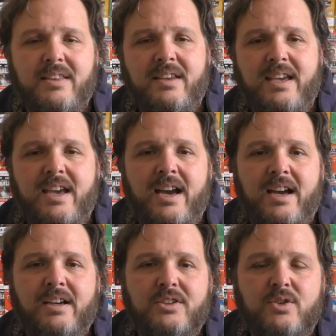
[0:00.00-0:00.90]

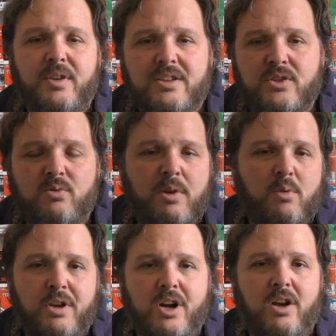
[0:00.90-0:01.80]
the
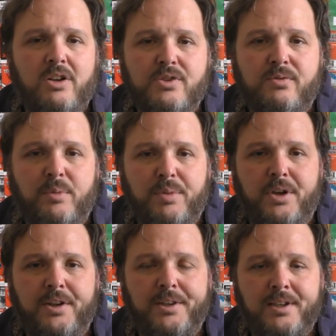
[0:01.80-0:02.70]
2021 college
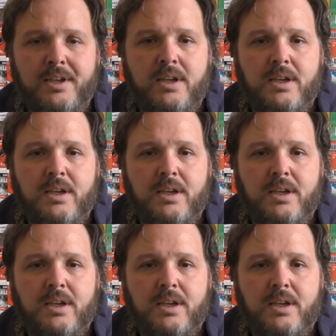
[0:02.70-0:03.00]
football